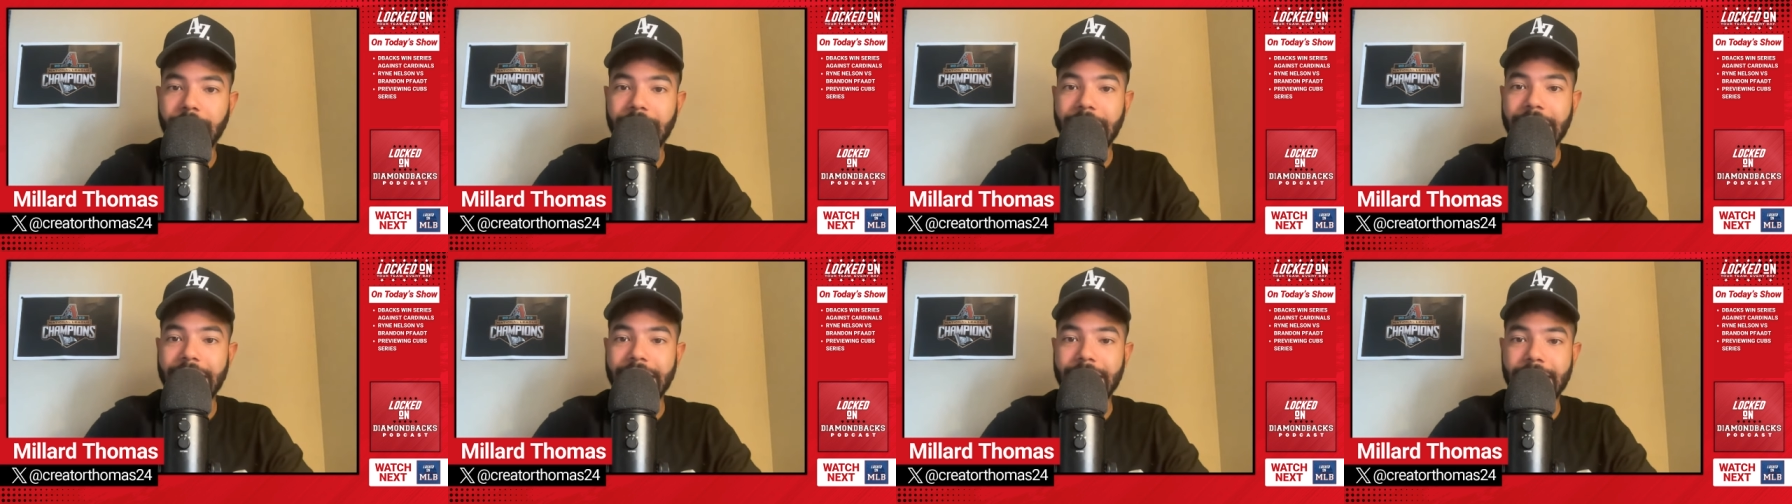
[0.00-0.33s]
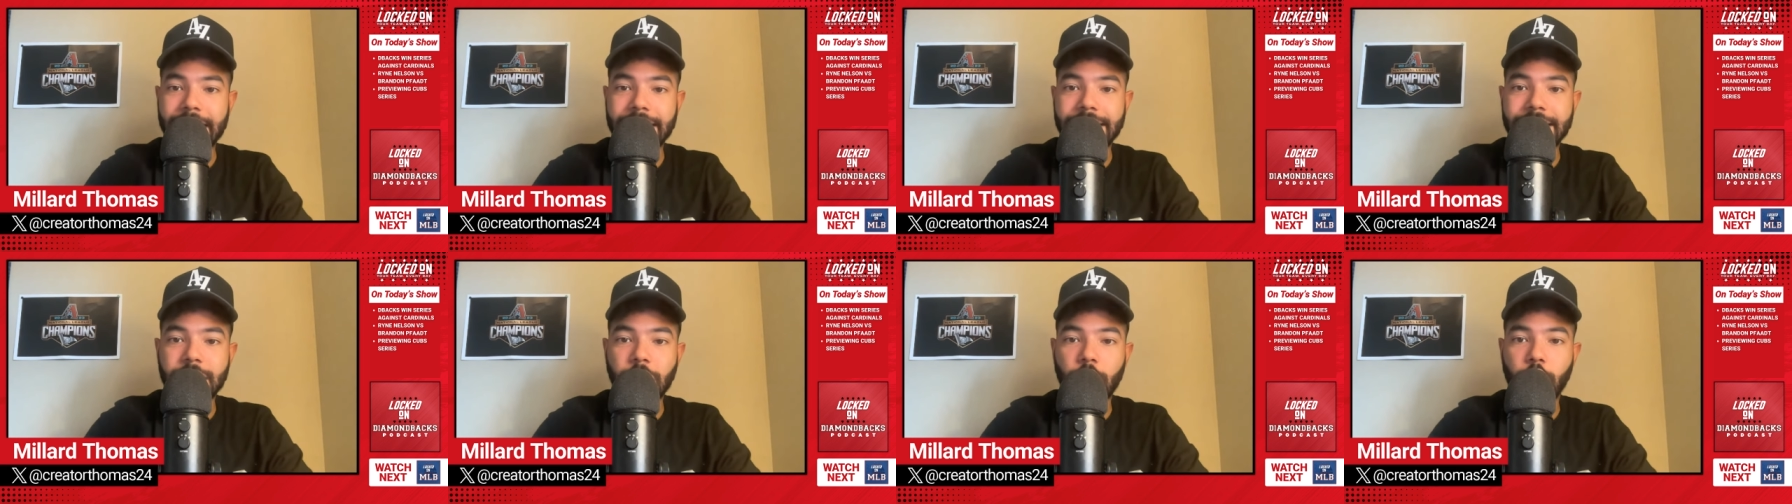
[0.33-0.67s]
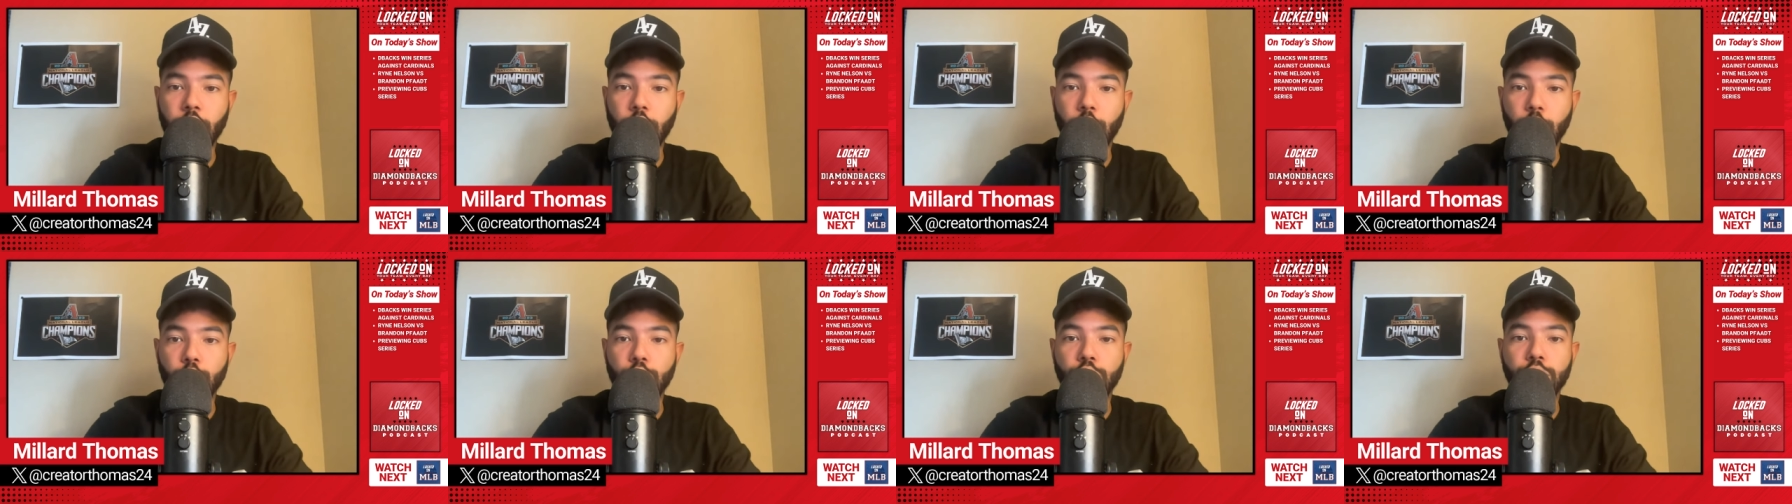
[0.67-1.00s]
against
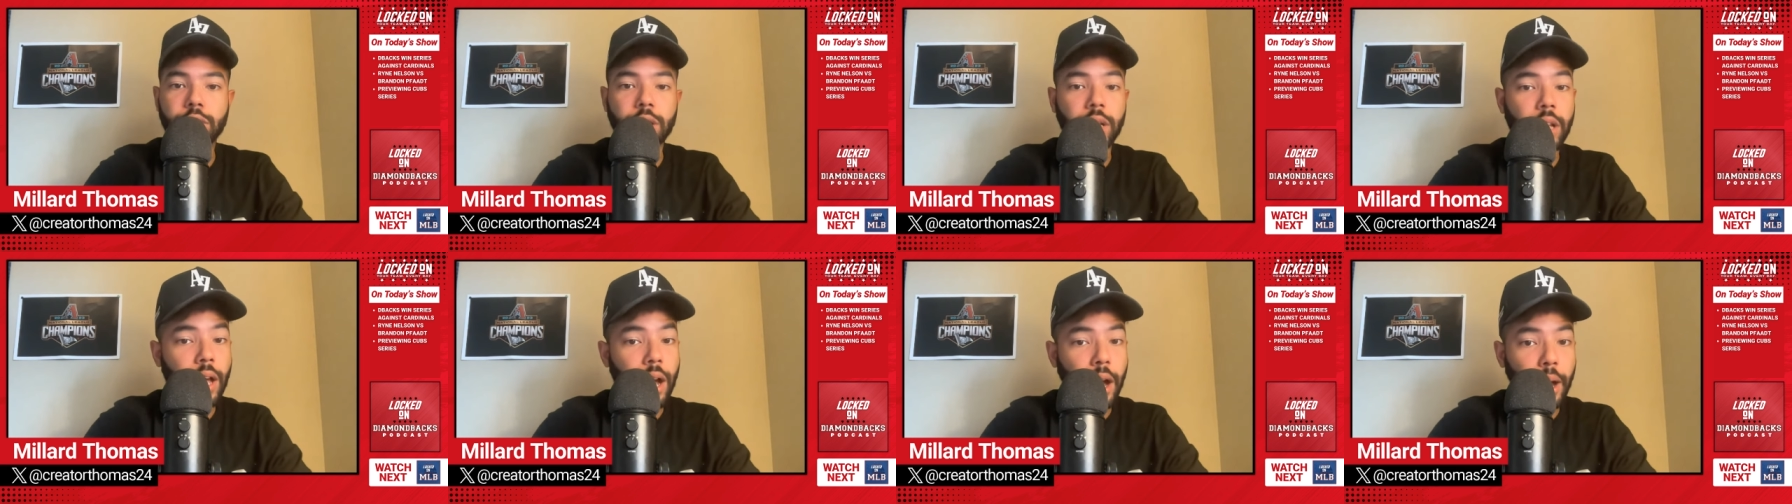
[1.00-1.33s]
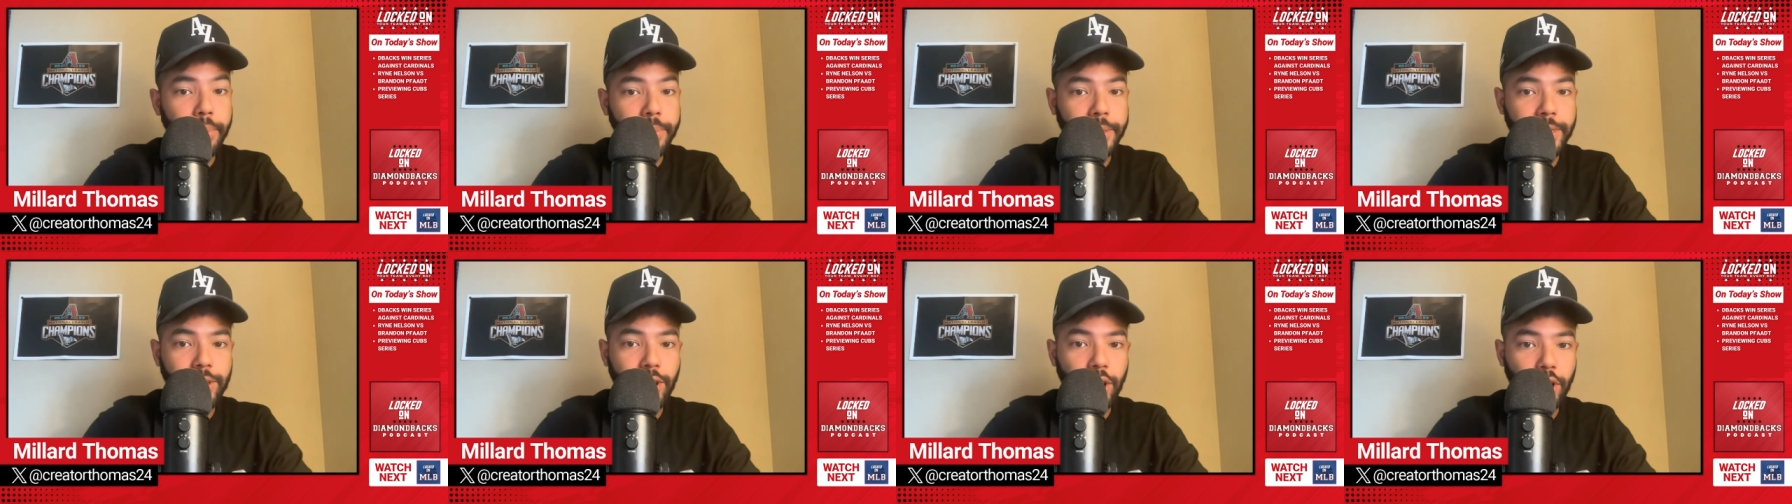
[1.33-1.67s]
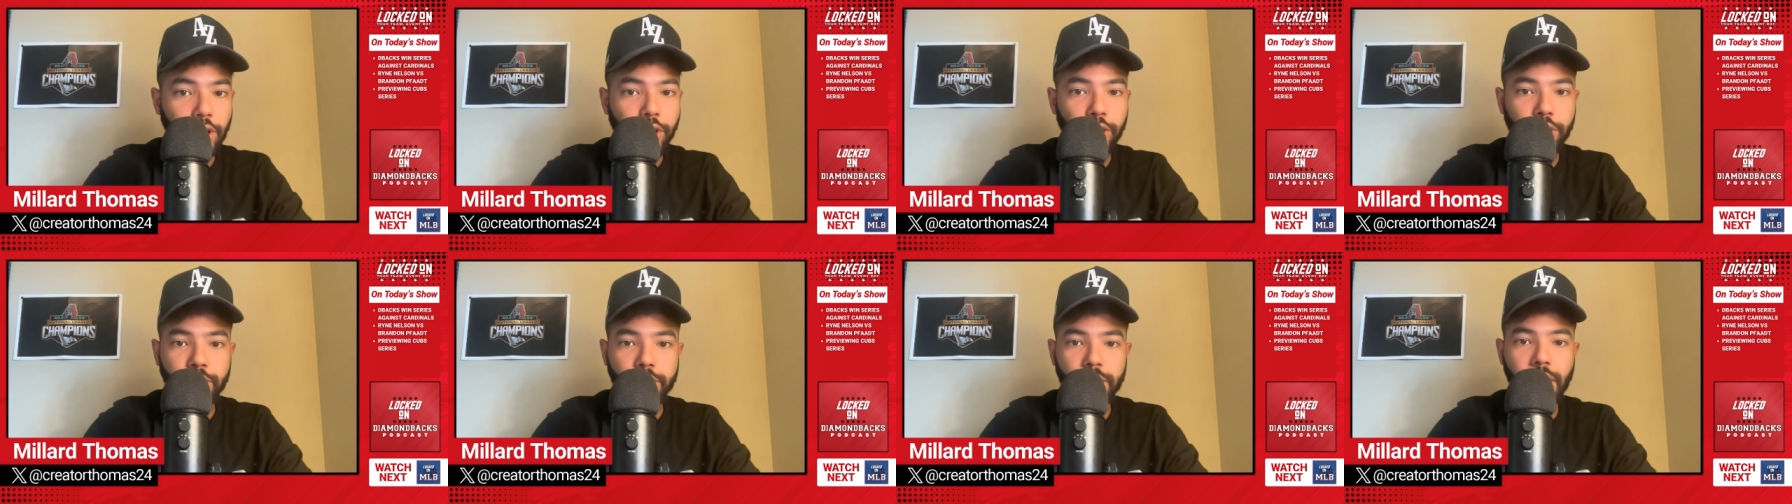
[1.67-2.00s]
those Cubs
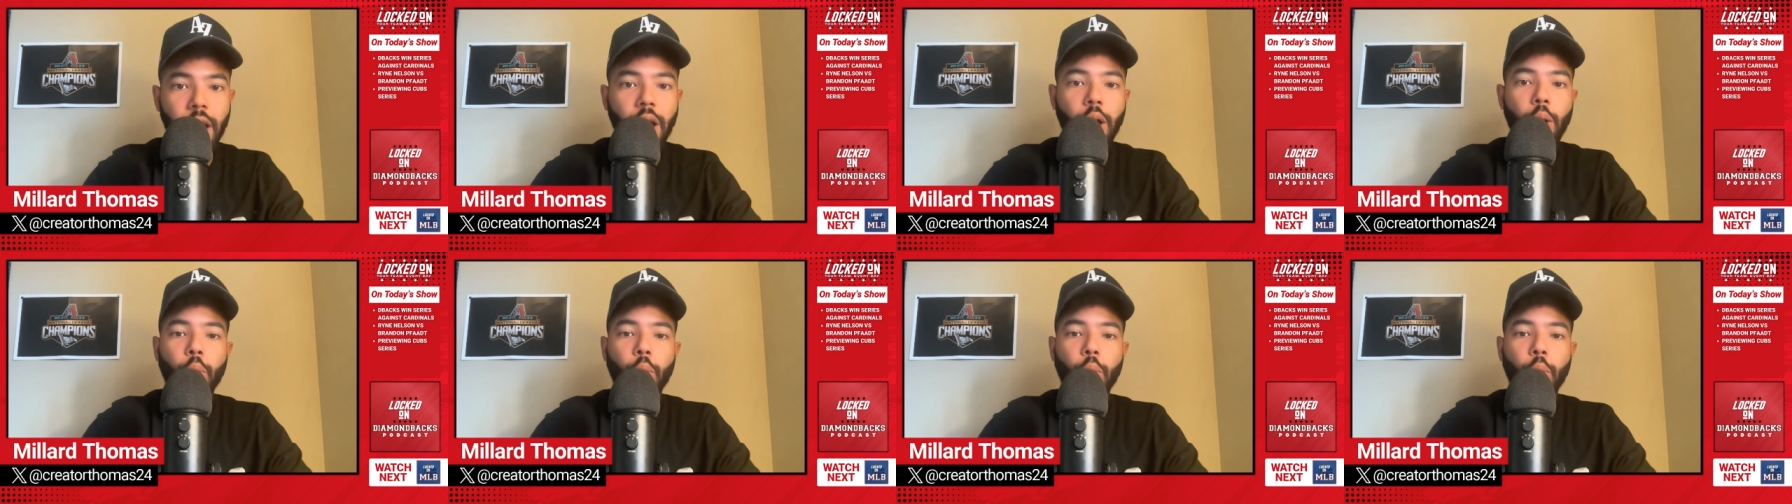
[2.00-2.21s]
starters,